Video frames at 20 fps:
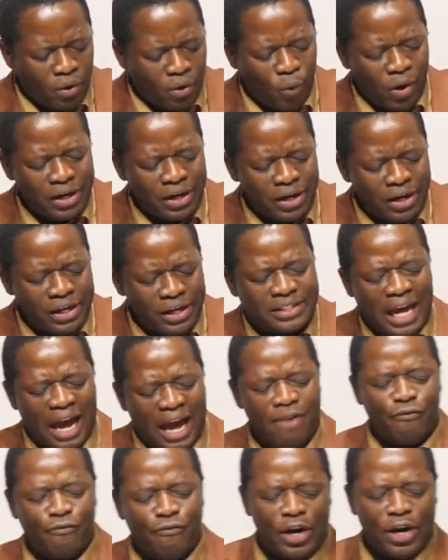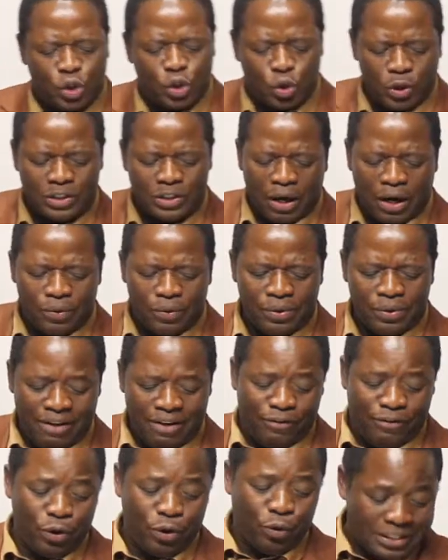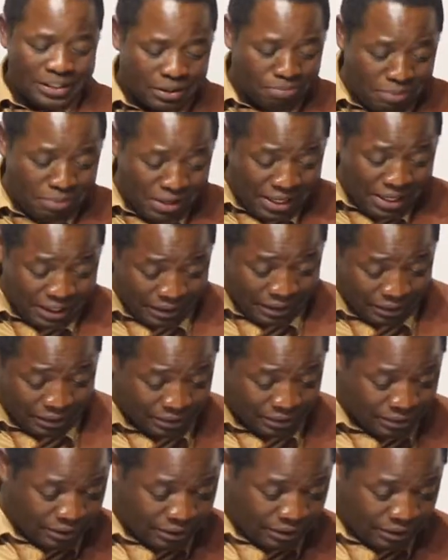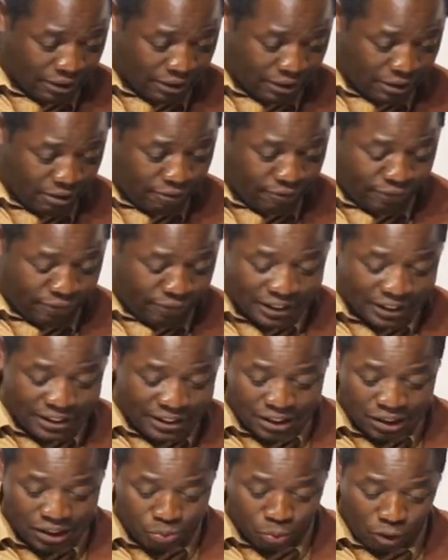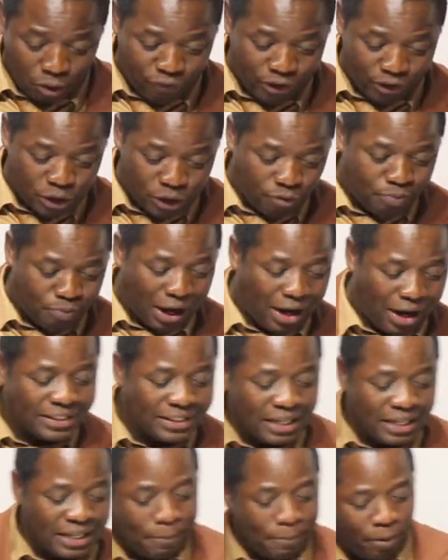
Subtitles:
When it's time for a showdown, if it was me versus prophets of Baal, let's say